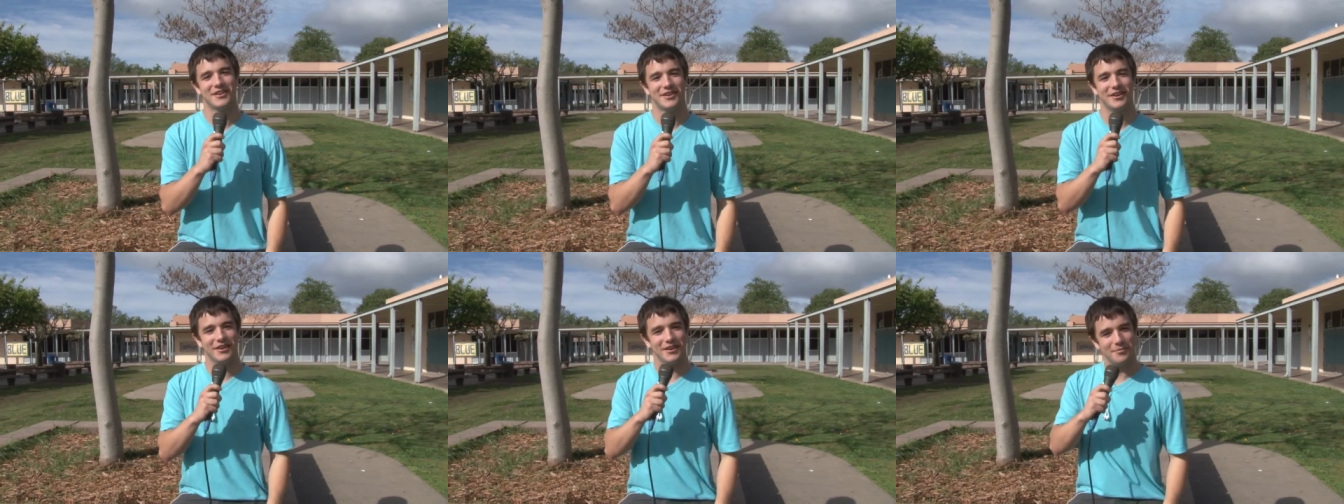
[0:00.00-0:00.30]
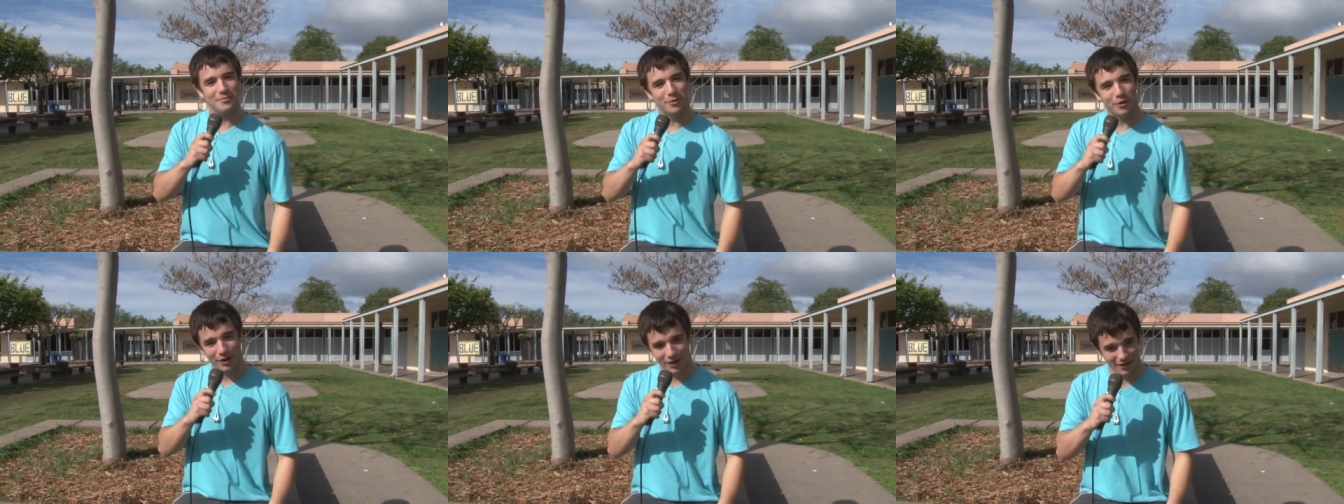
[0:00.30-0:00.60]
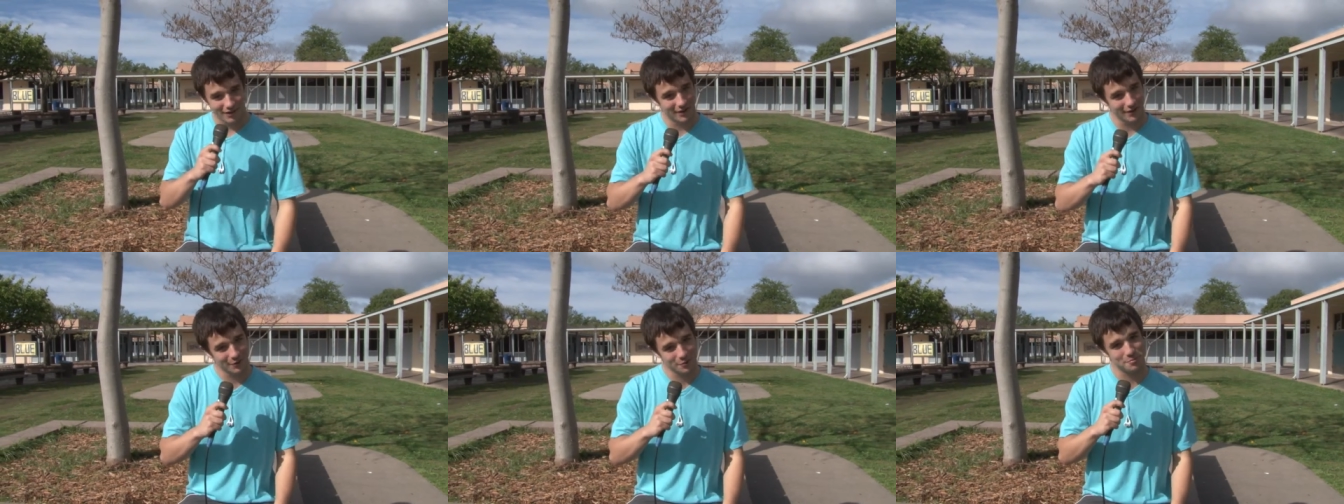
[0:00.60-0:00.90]
Good
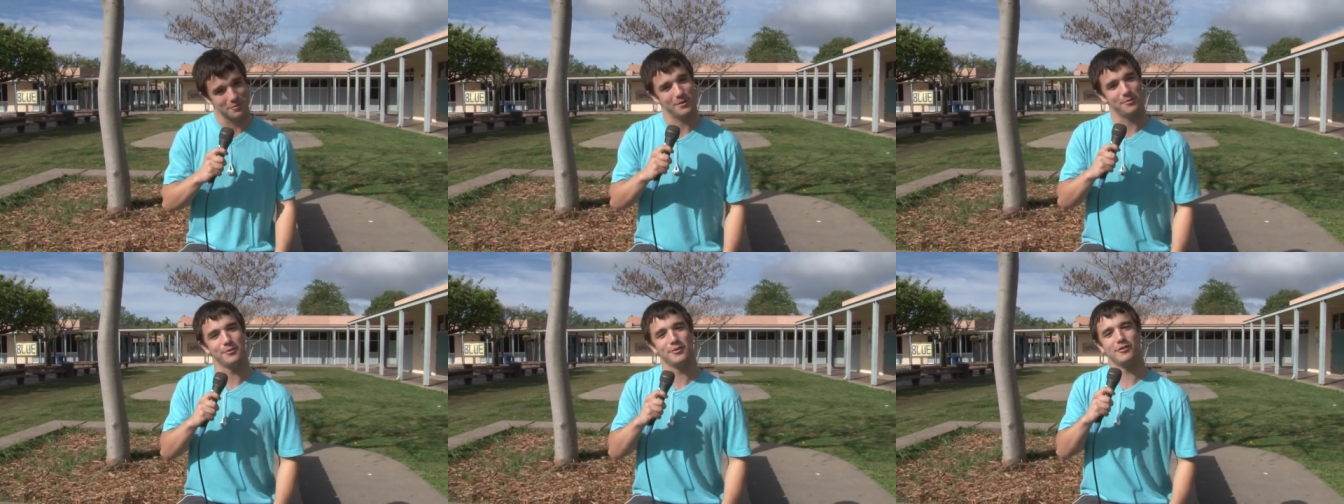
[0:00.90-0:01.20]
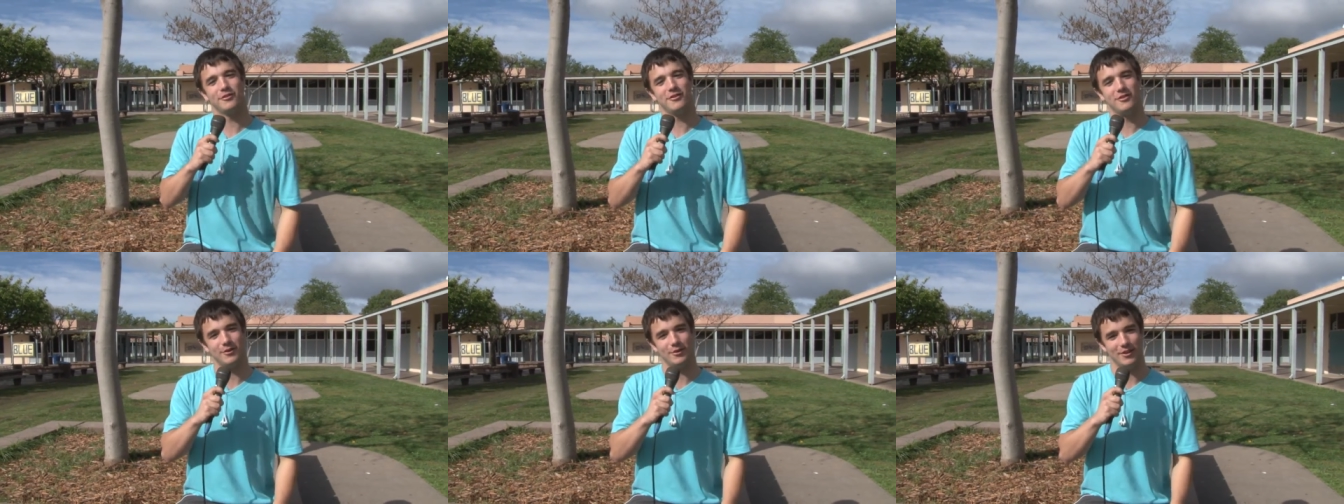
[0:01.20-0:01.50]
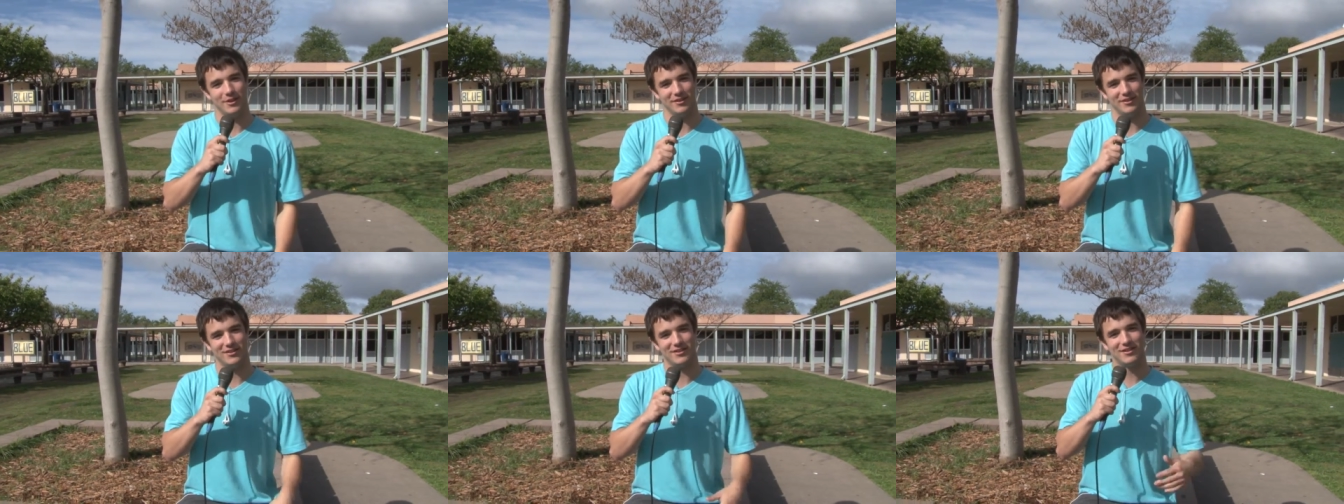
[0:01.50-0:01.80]
morning, Dos Pueblos
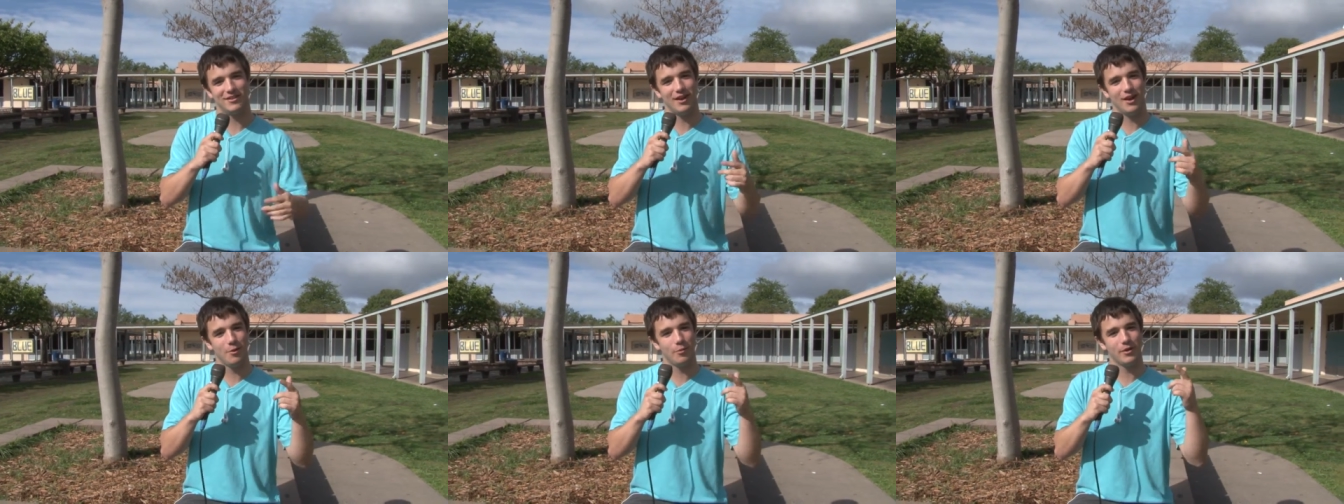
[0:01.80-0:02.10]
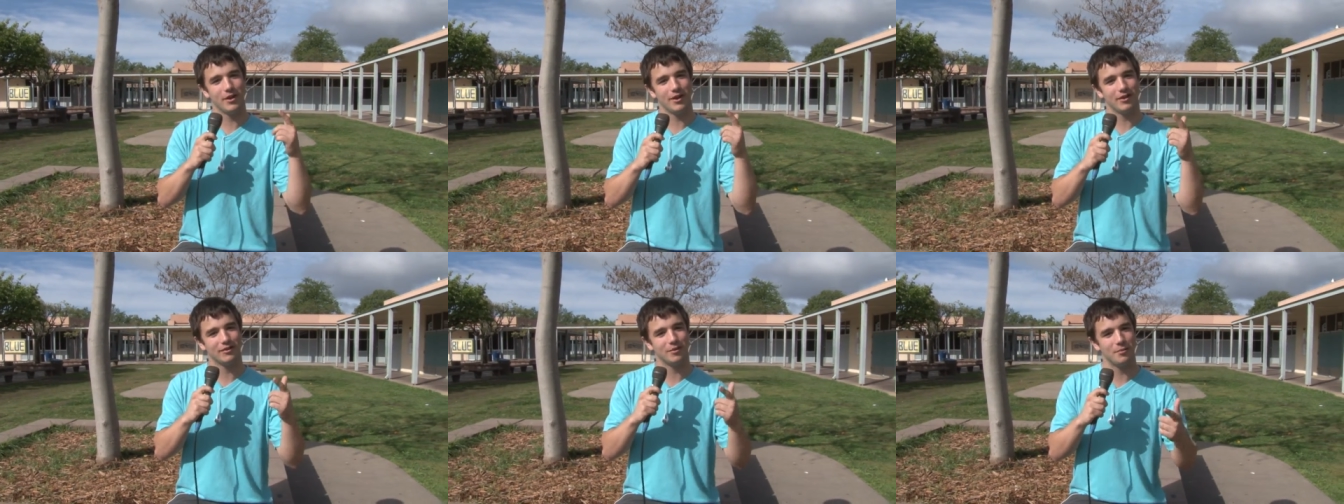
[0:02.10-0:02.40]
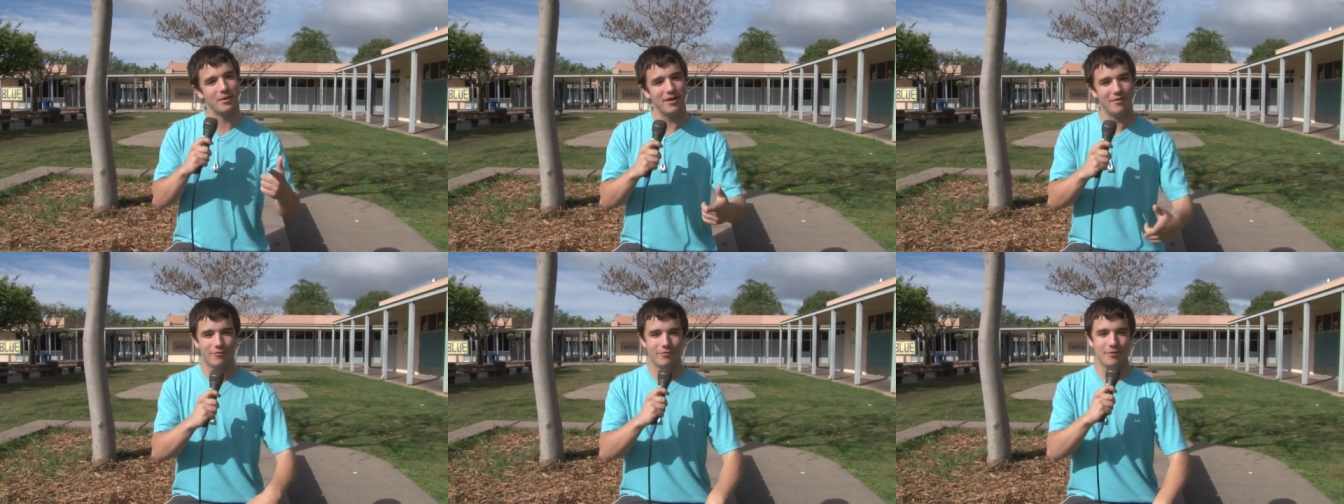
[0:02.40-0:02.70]
students. Today we
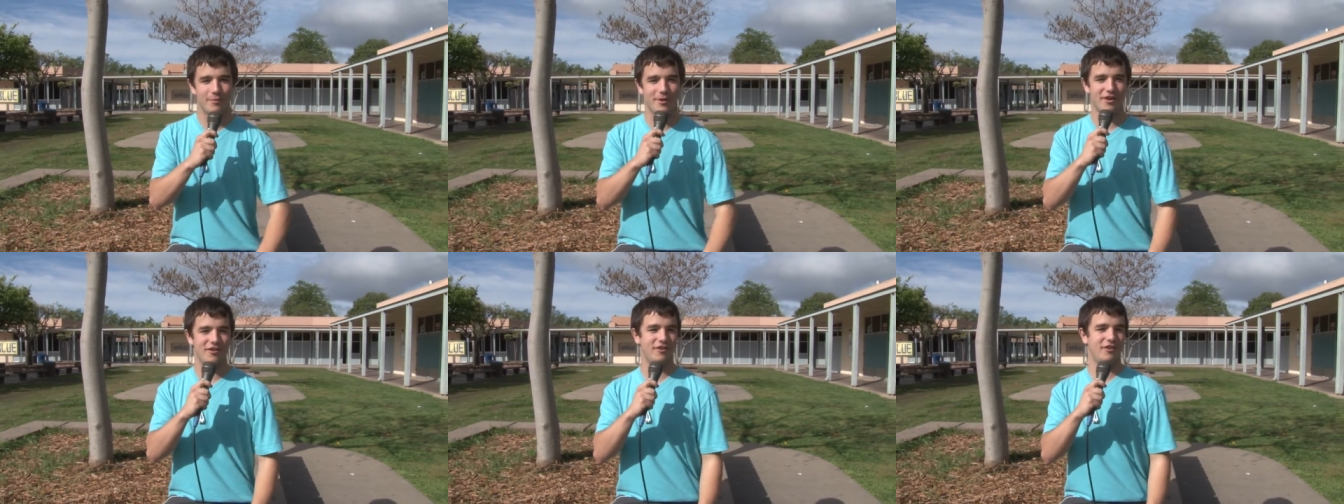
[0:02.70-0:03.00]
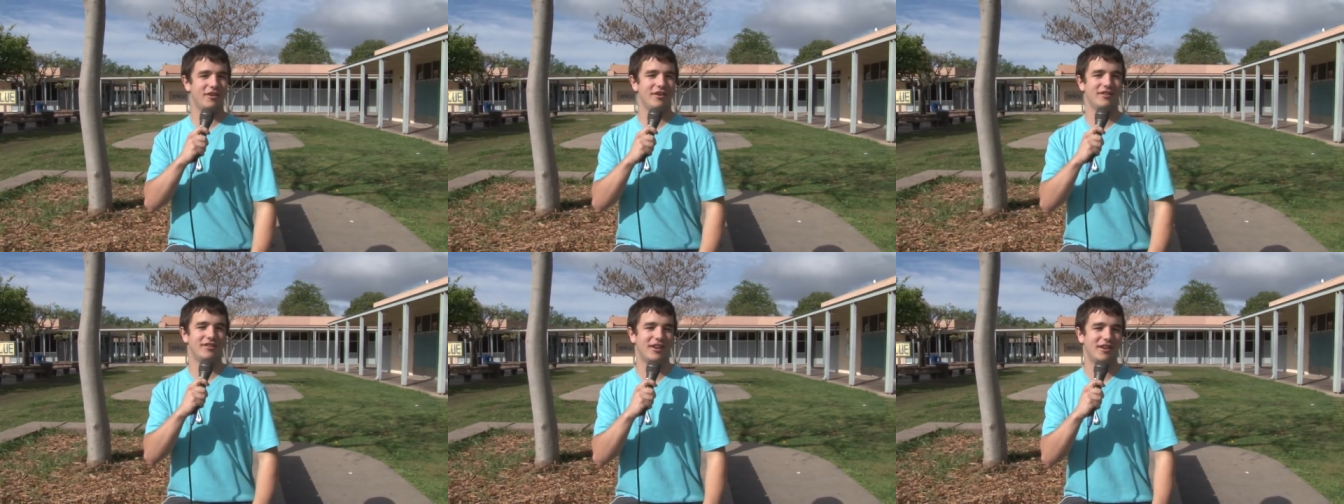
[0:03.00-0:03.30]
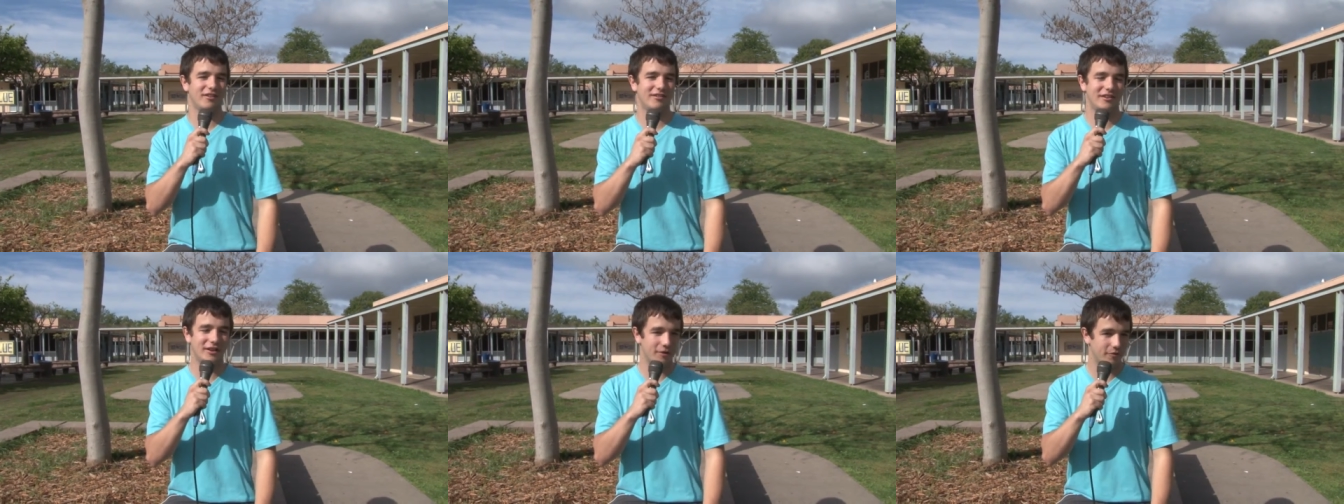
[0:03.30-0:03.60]
got some information on
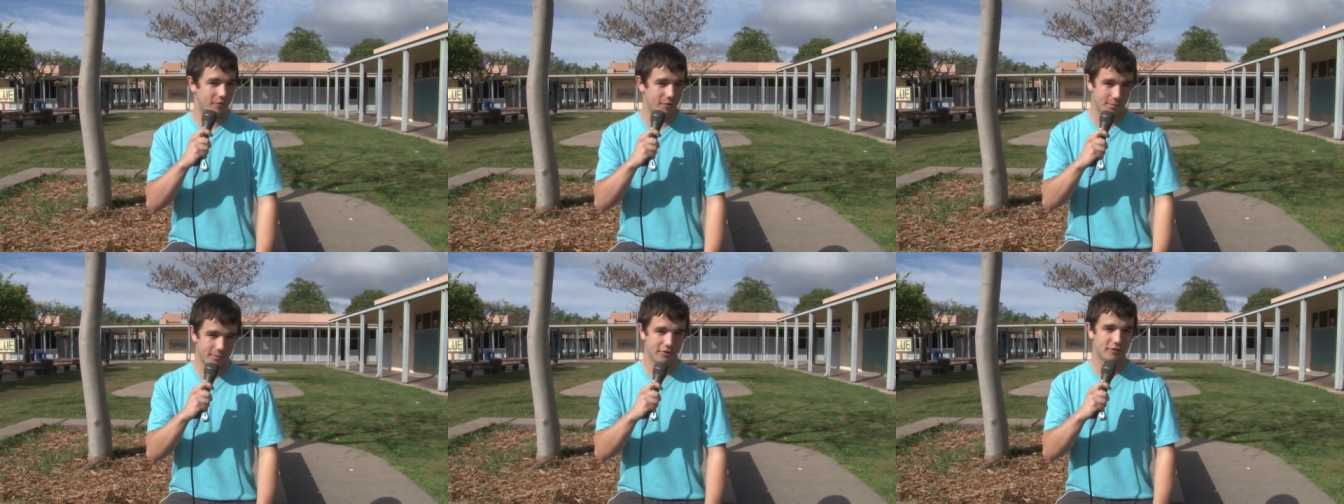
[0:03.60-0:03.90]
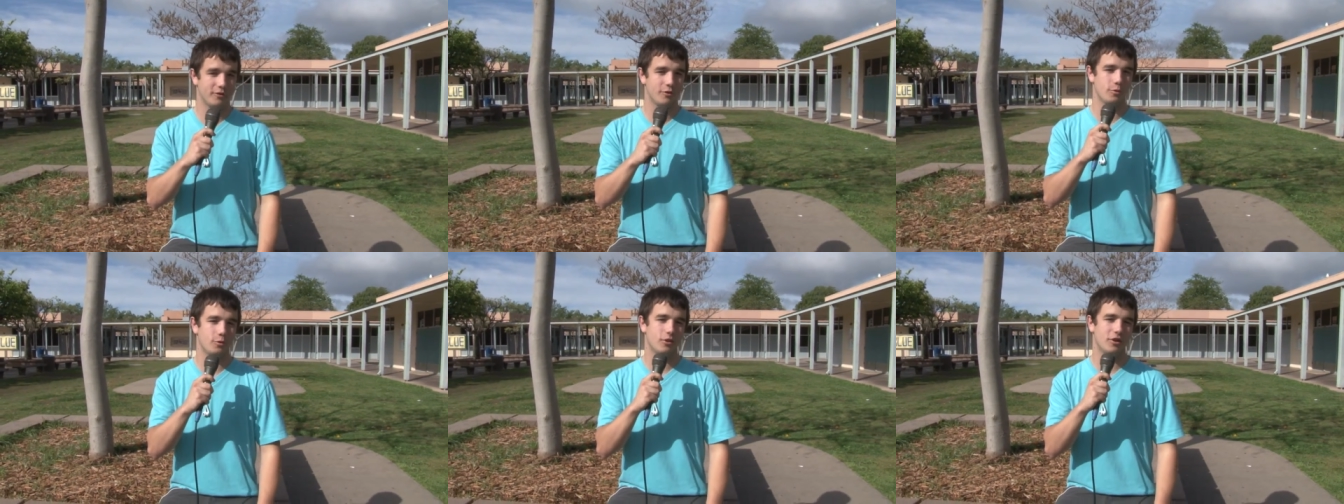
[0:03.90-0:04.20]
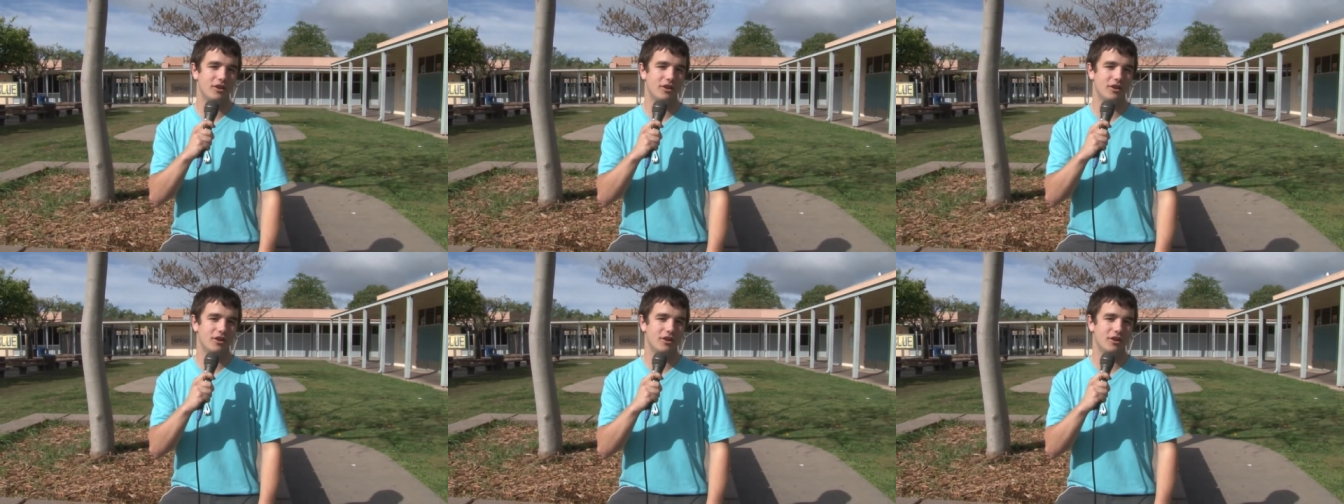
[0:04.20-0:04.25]
testing from Mr.